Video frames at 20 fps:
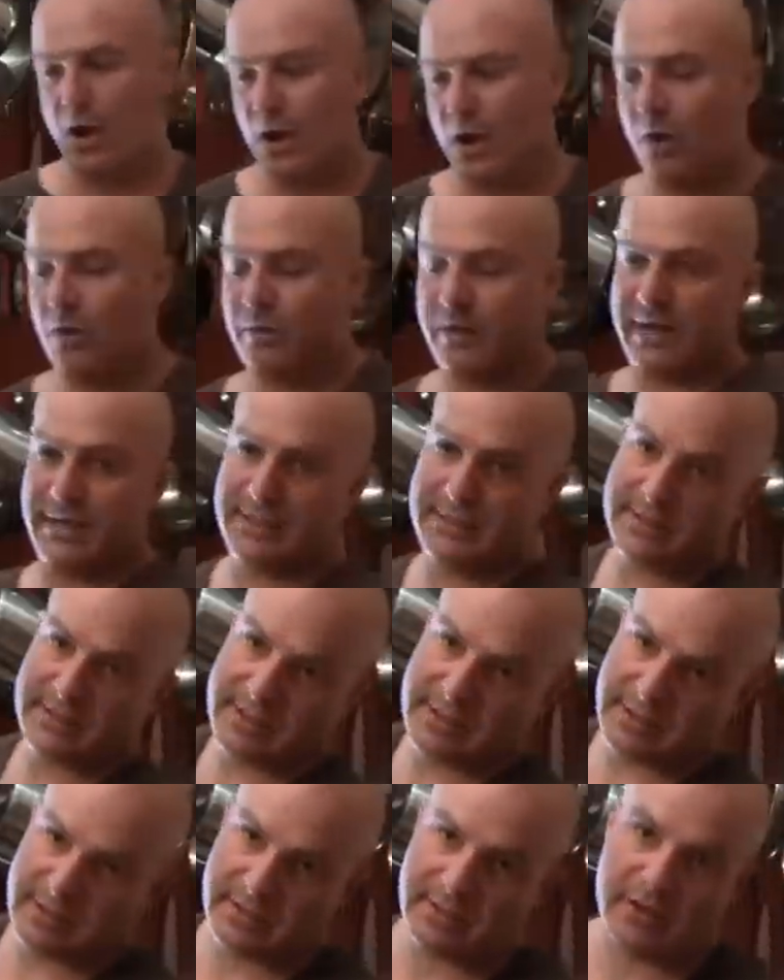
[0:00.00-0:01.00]

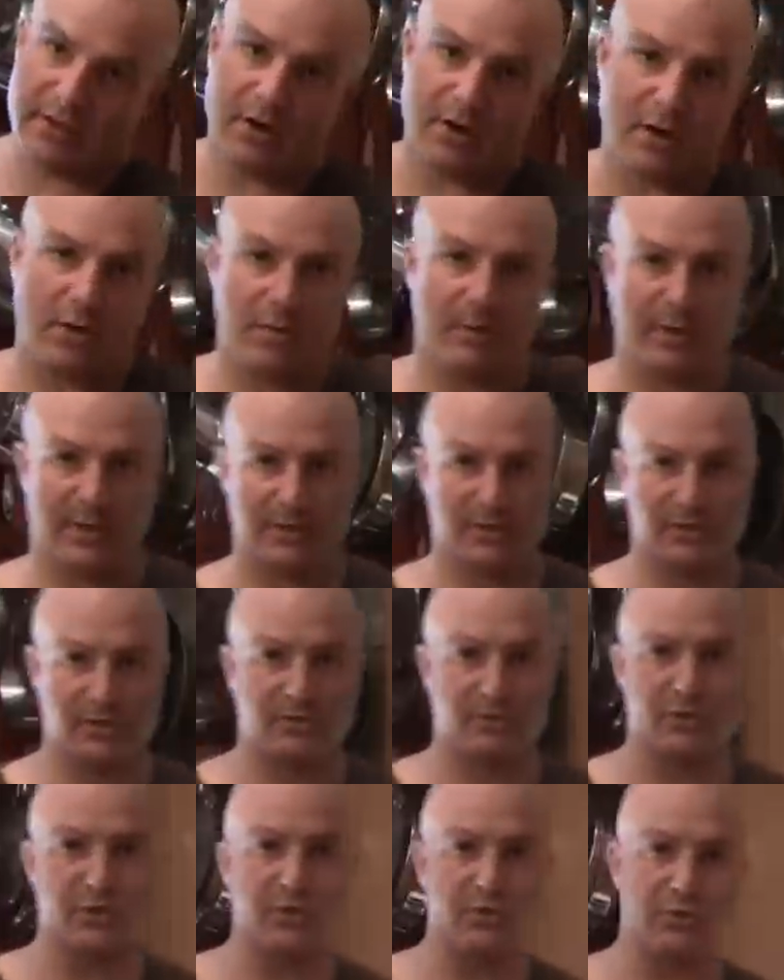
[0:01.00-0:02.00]
always, always
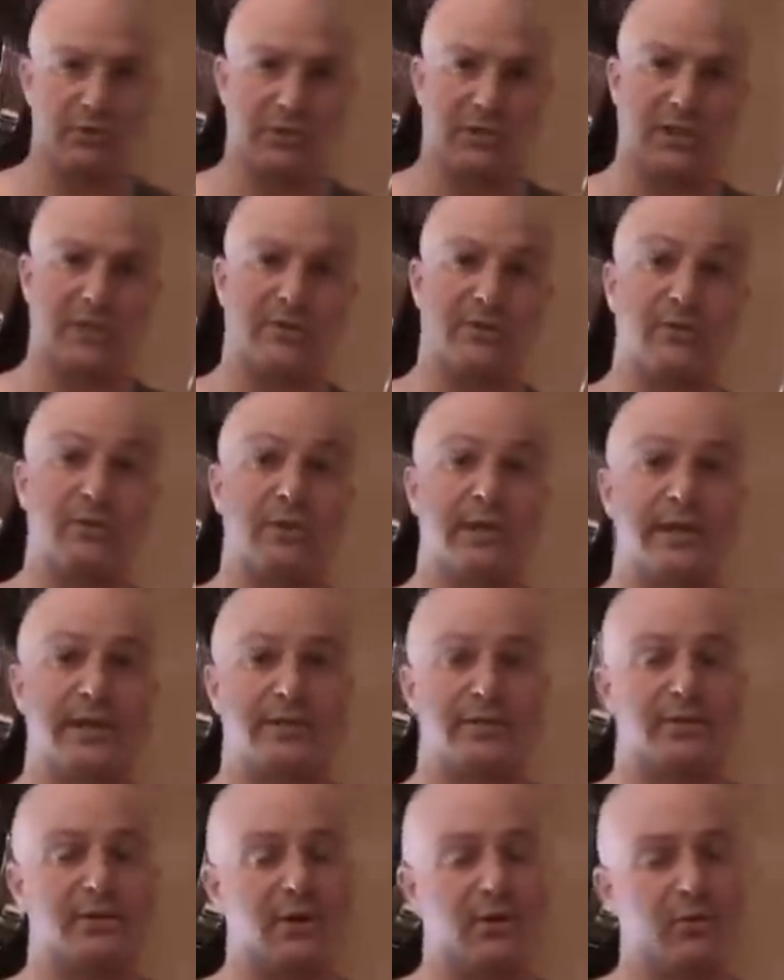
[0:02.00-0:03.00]
use new, new
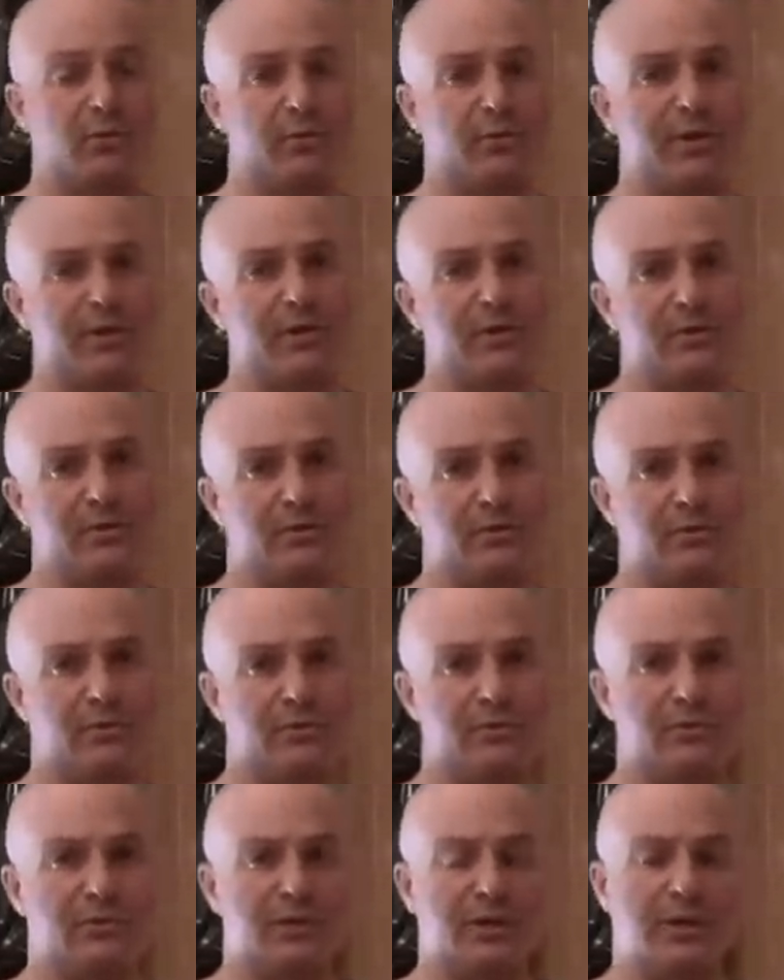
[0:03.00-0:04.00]
lids. Don't
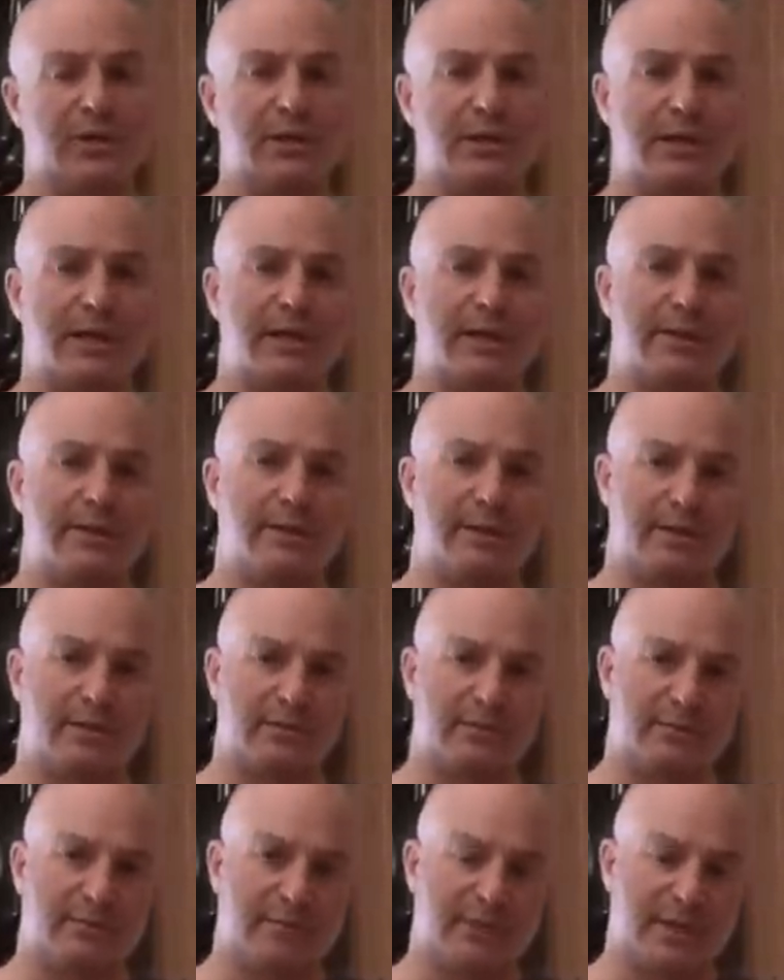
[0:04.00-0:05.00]
reuse a lid that,
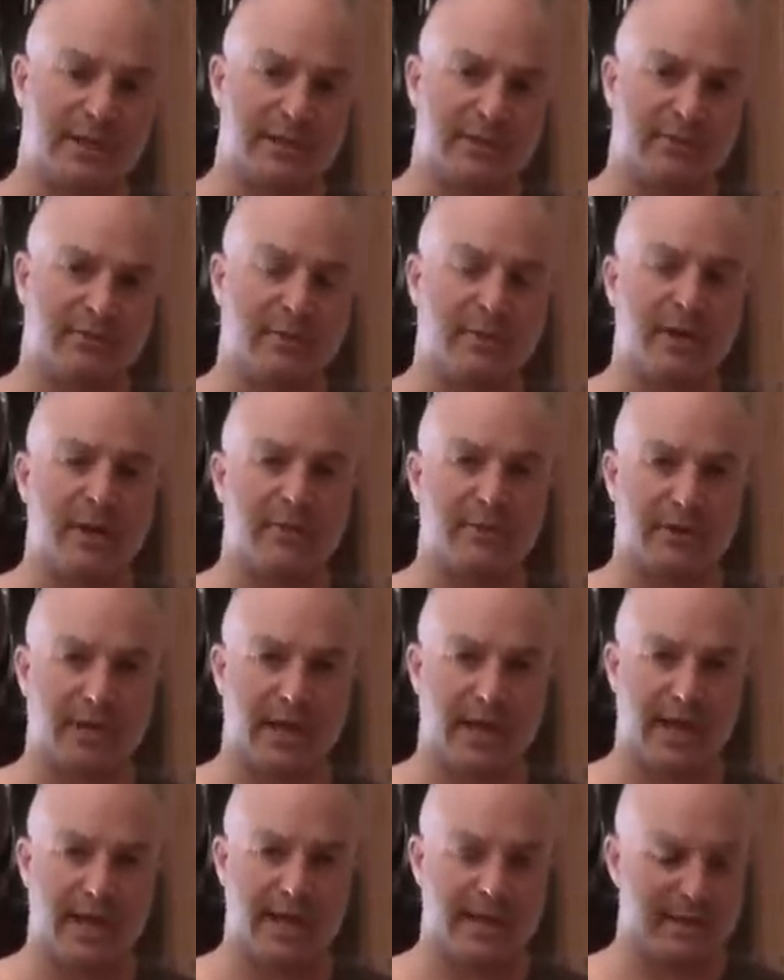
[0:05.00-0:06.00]
you, that is from another
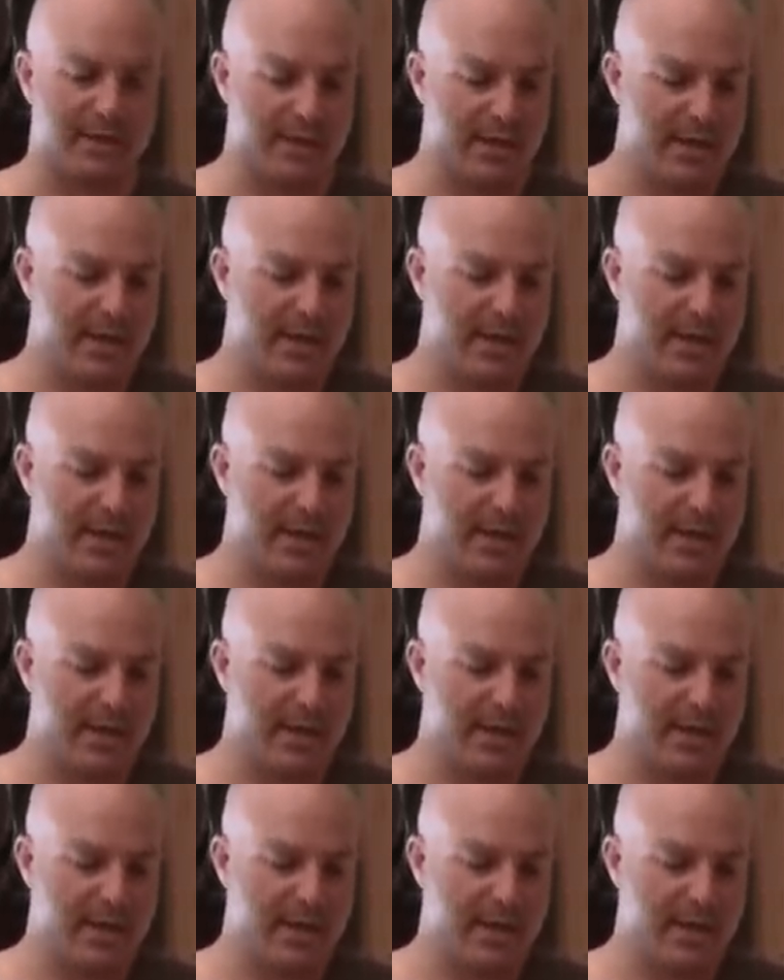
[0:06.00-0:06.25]
can.